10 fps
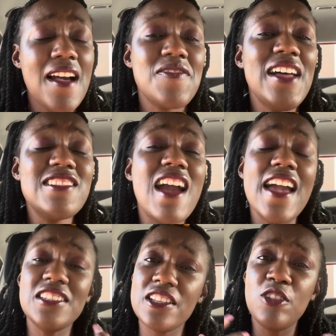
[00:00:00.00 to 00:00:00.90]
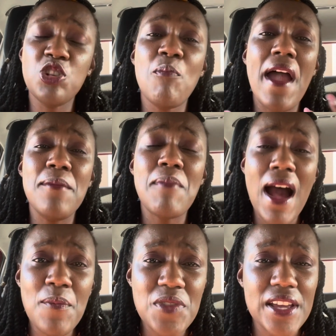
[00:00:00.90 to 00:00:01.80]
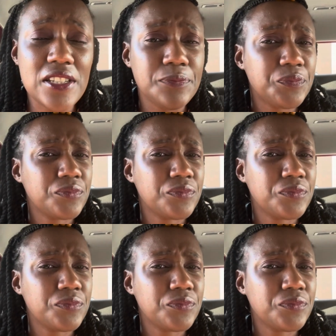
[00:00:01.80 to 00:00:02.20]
that guy said to my mom that,